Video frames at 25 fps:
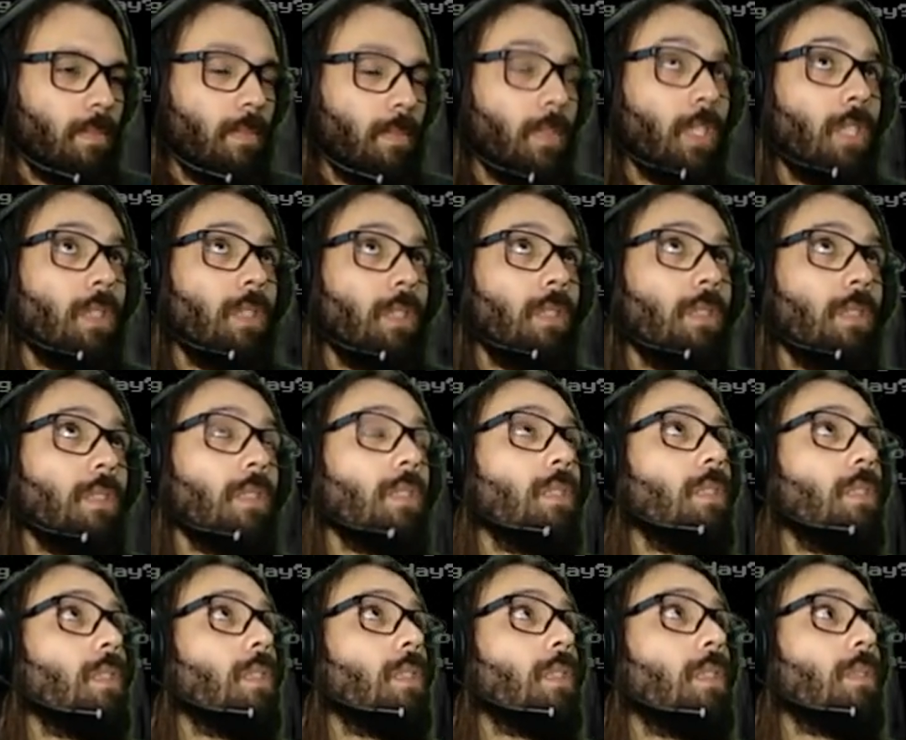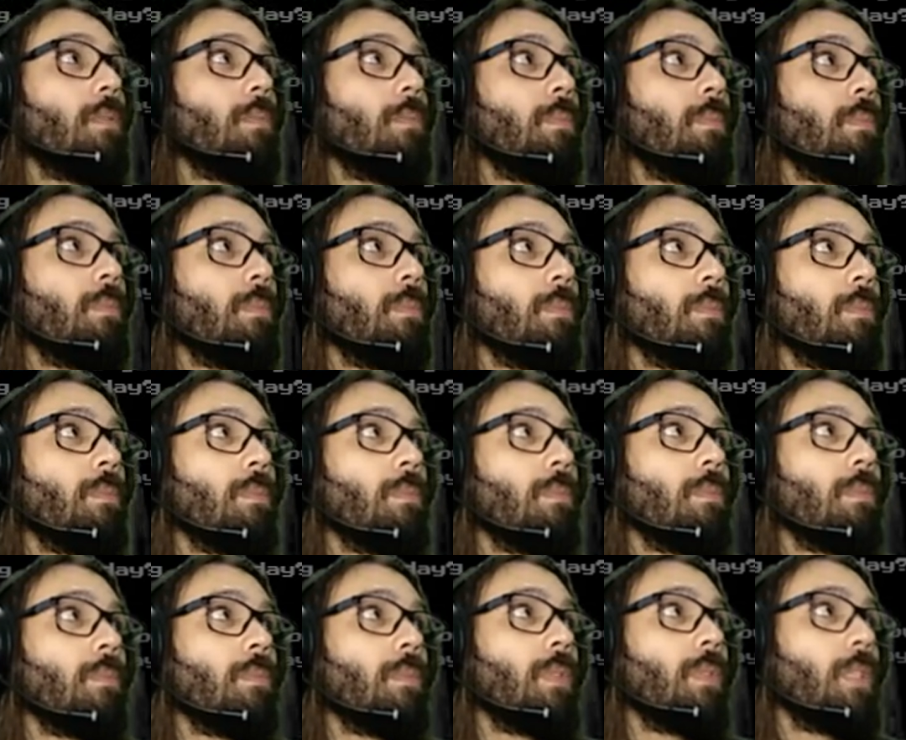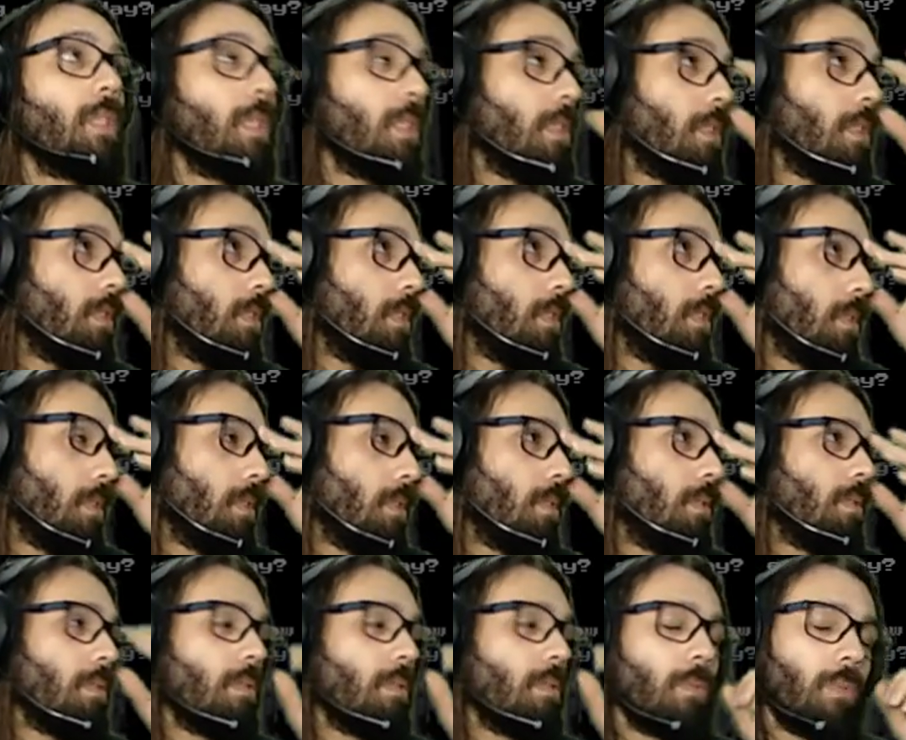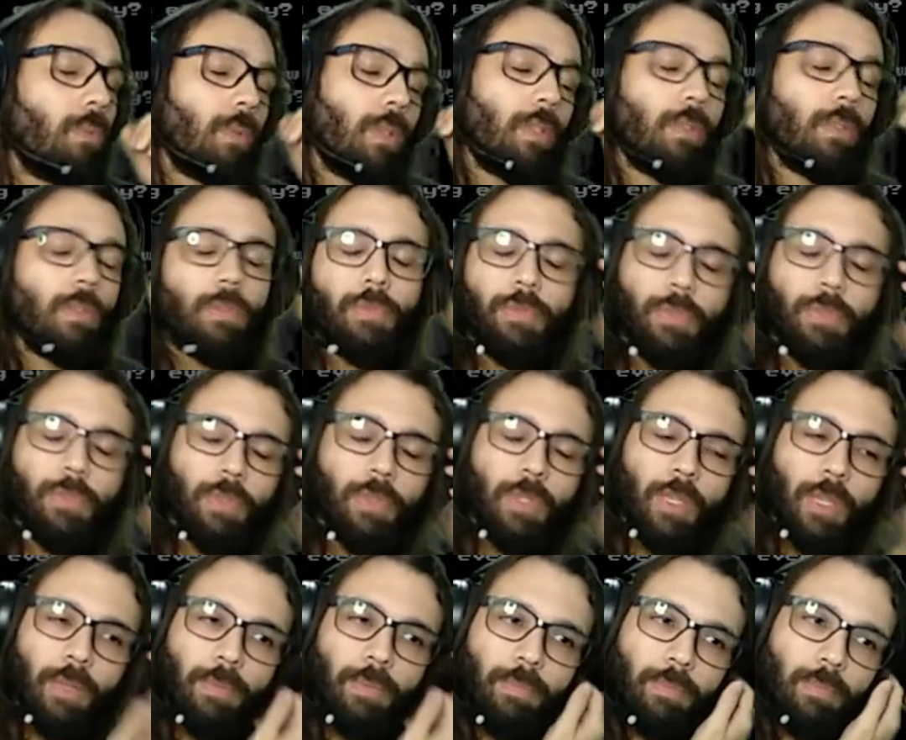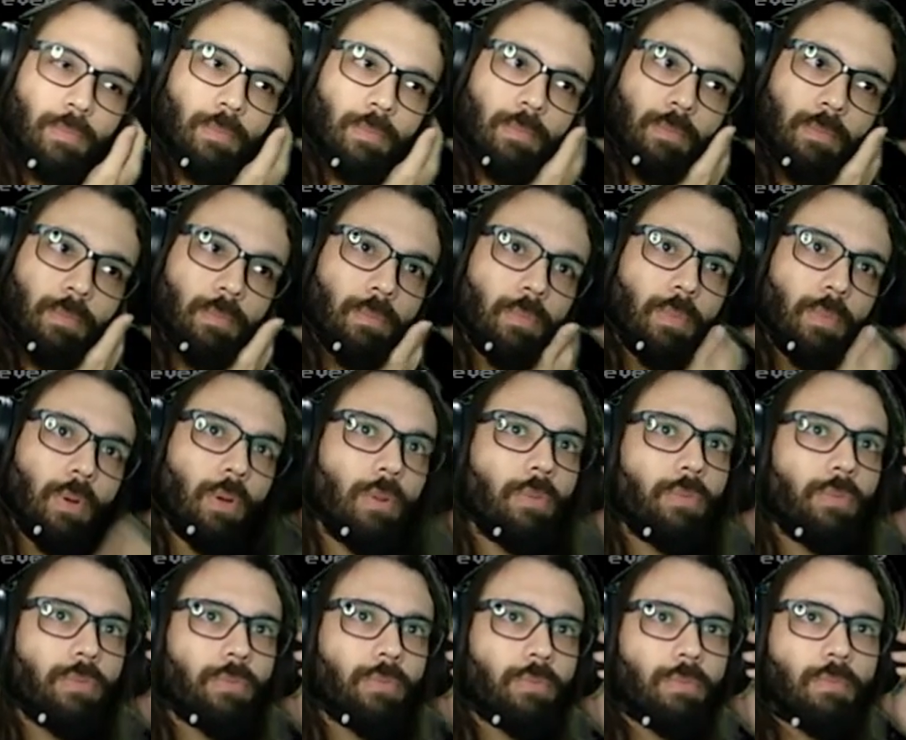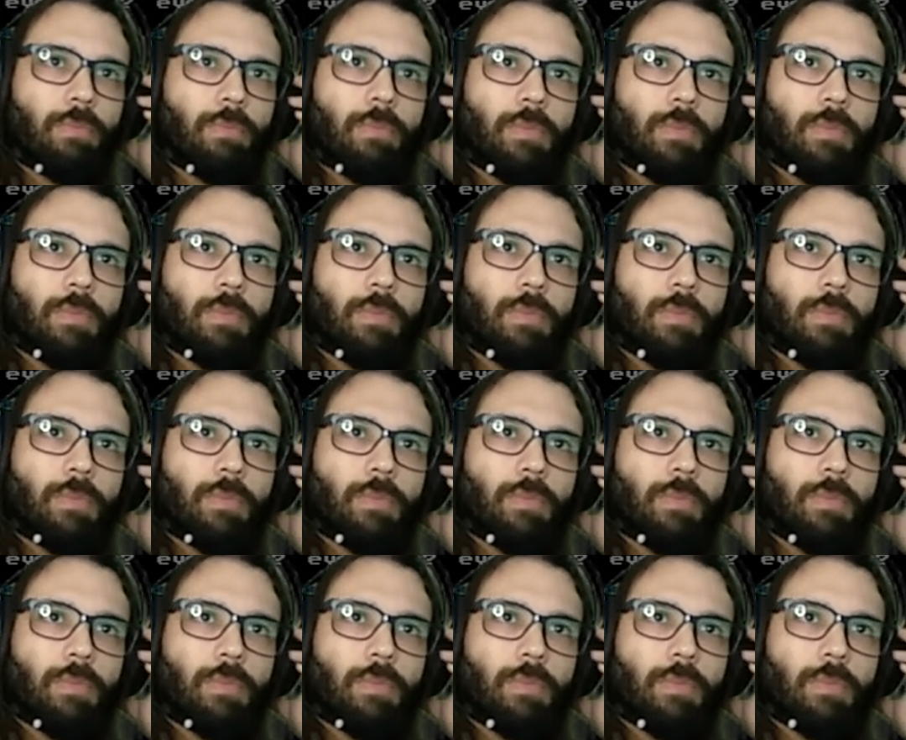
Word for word: Oh yeah, but it's one of the few that both